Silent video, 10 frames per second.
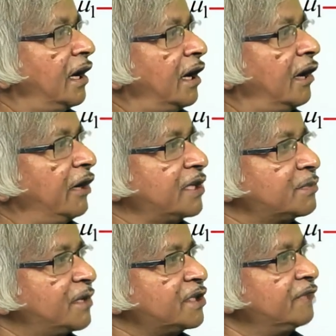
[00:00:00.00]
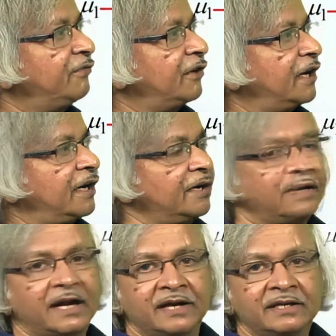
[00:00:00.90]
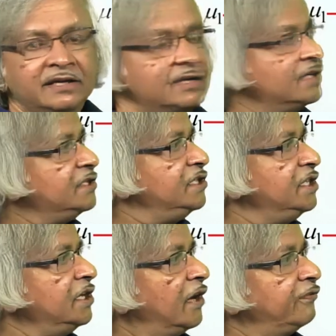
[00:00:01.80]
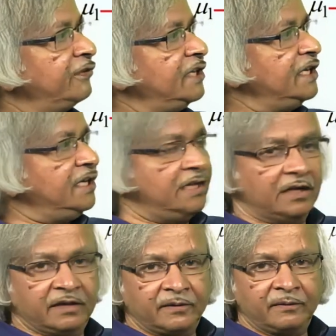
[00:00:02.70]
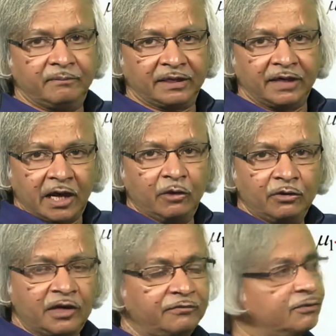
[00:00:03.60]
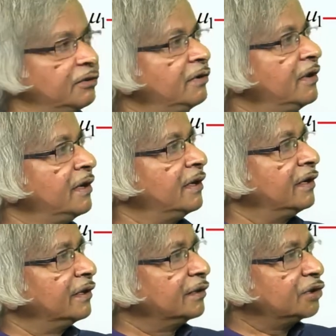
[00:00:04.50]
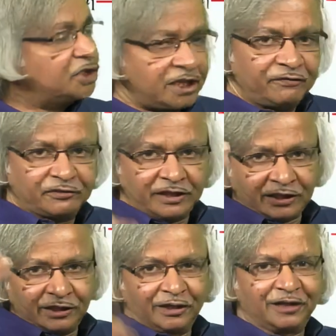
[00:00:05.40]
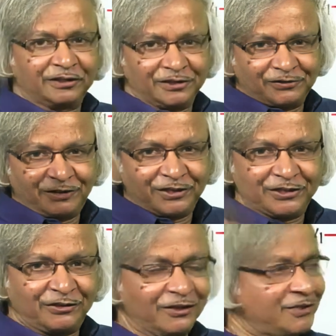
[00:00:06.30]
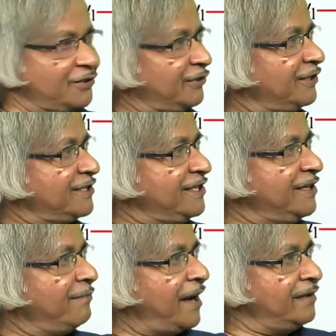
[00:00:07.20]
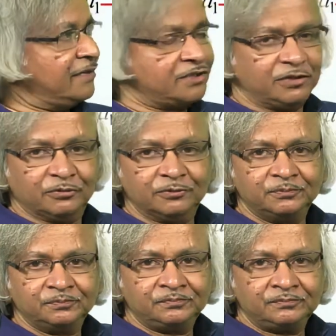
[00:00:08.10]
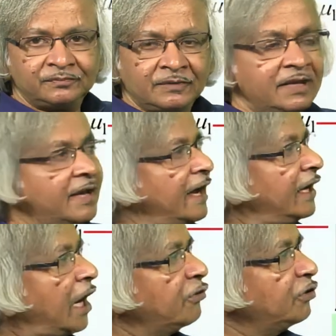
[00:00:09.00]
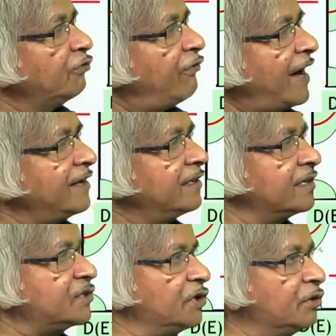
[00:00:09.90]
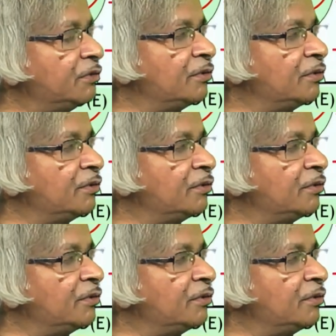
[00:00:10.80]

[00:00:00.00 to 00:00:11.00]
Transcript: our expression for current had G of E here, but now you have to shift the conductance function also, this E minus U. And how do you find this U?